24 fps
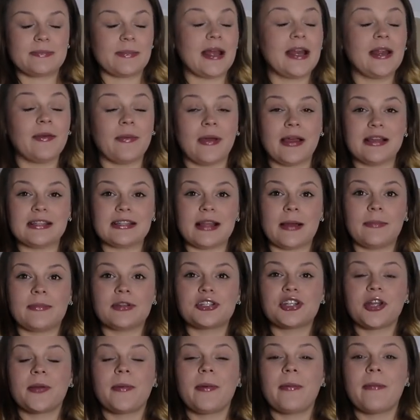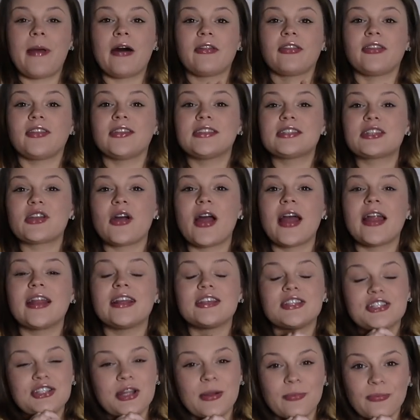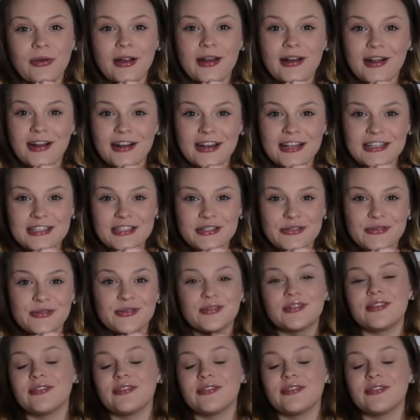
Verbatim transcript: But anyways, I'm going to shut my mouth. Let's go ahead and jump right on into the